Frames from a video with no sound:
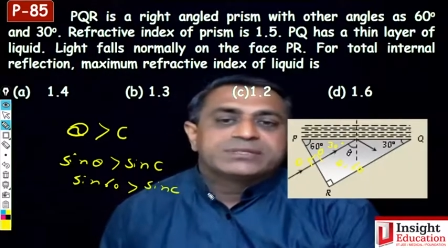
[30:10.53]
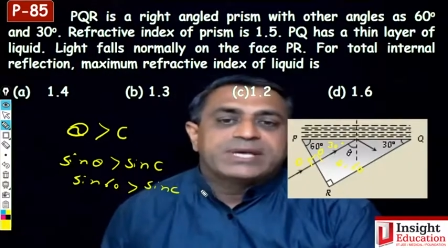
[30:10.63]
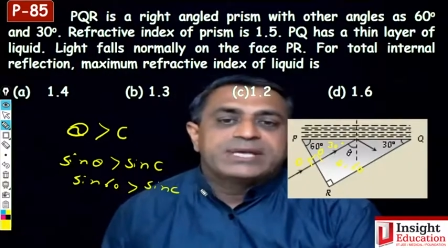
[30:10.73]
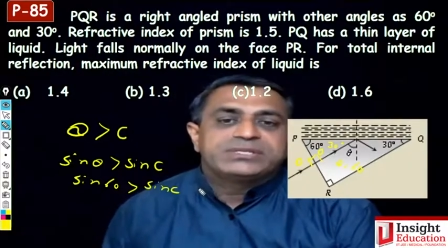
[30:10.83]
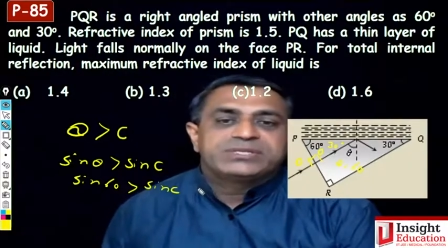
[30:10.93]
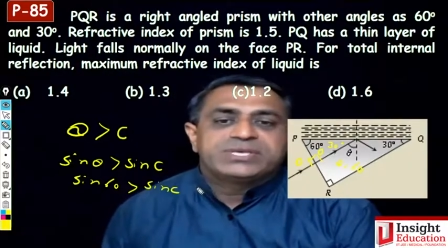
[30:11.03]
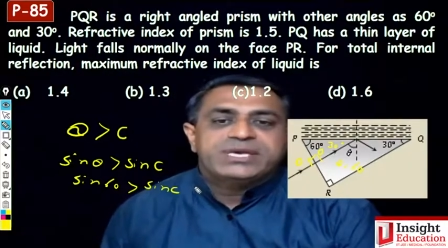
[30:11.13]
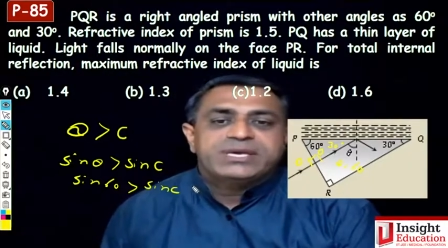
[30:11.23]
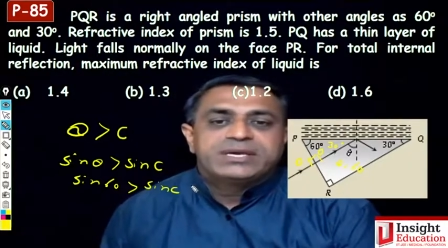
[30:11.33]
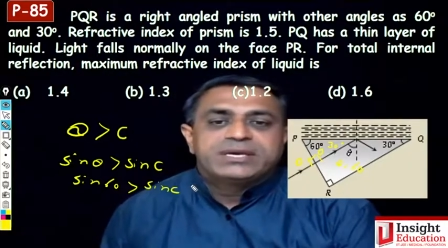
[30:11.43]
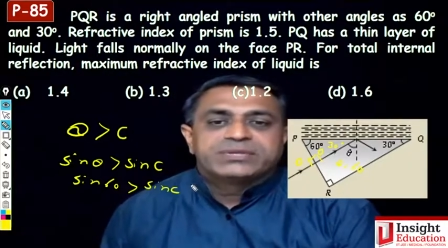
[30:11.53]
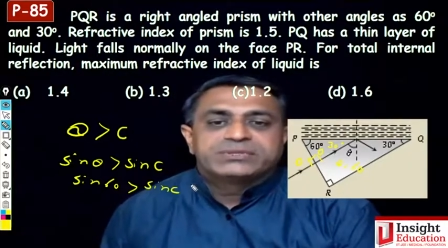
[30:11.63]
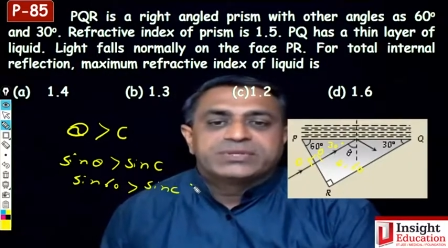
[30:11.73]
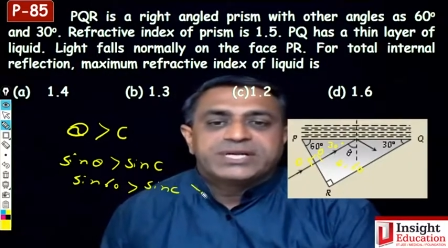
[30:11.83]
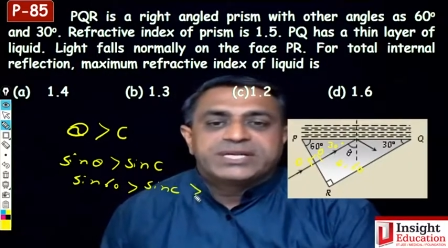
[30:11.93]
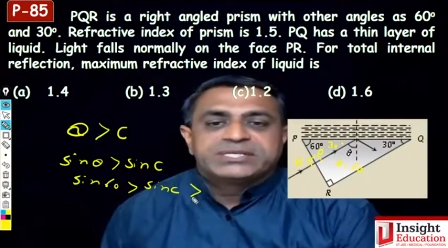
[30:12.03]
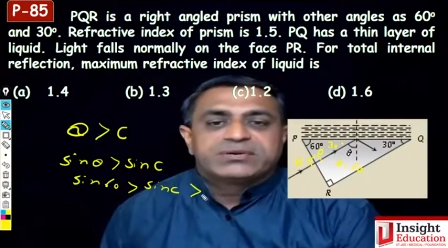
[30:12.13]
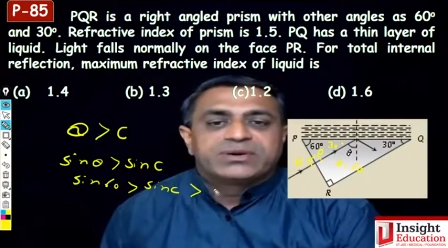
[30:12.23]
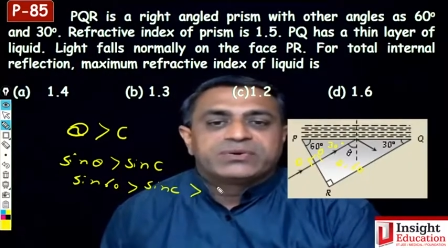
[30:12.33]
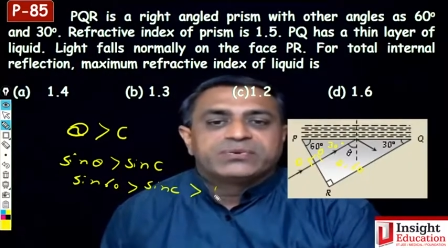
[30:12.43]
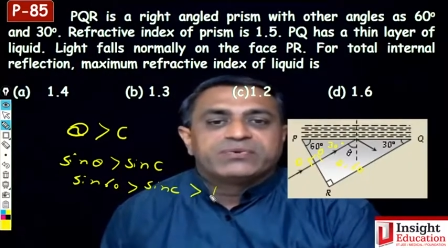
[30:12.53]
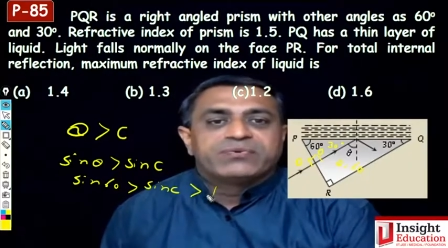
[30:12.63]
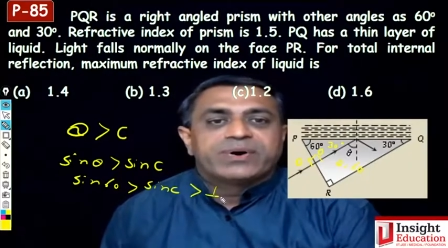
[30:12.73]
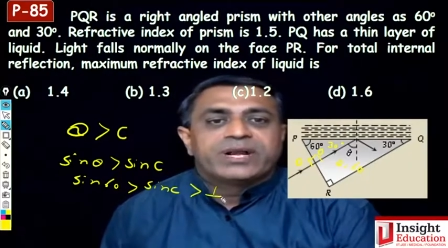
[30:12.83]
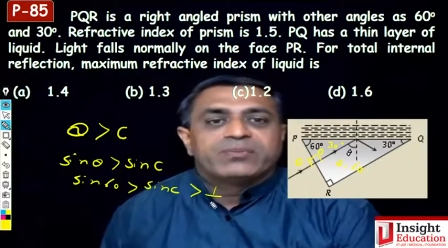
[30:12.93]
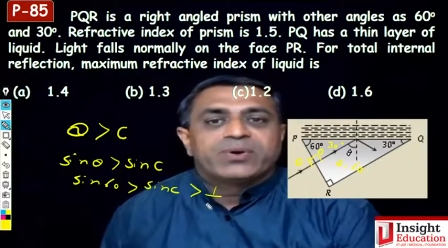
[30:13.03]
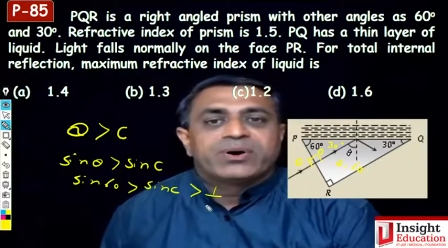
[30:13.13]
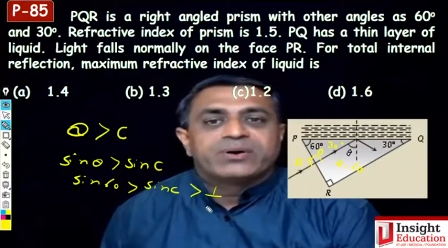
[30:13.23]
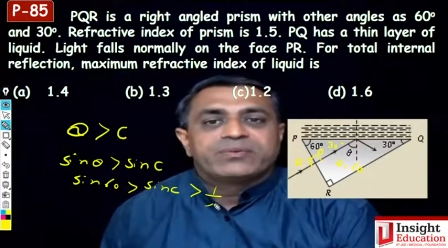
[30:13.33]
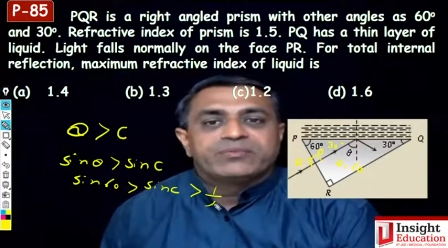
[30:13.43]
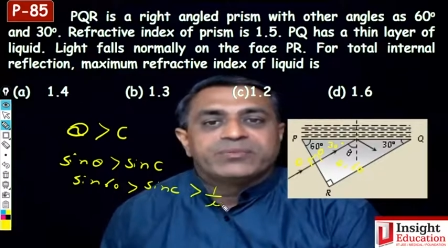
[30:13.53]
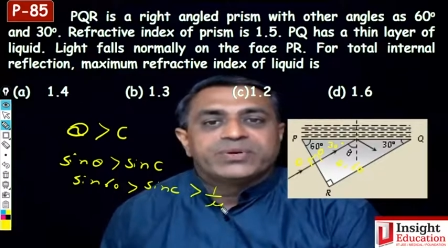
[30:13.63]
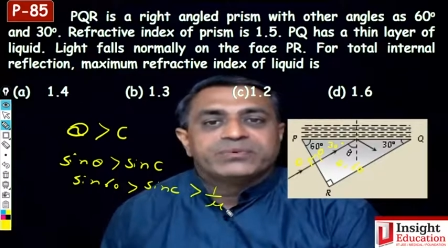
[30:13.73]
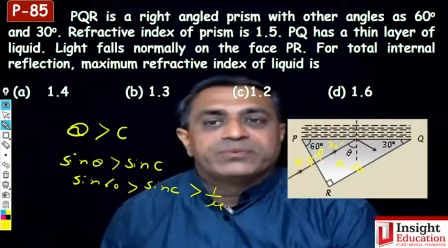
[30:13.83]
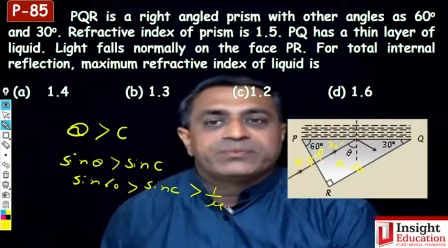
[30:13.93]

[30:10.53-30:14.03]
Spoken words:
Sine C, so that is equal to 1 upon mu.